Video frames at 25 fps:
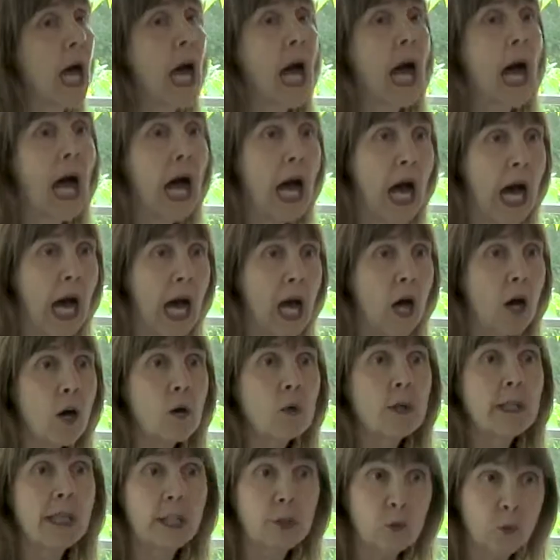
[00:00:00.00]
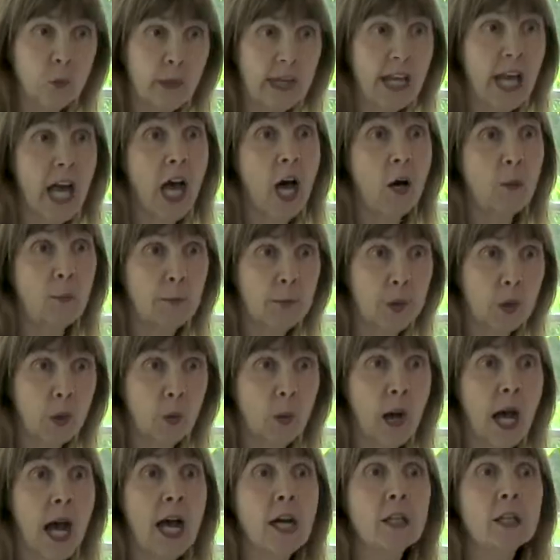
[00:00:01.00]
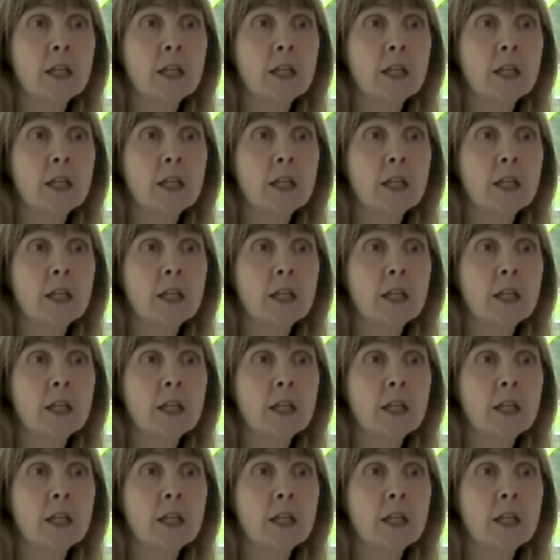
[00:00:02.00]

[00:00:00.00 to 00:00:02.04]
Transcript: How can we help you? How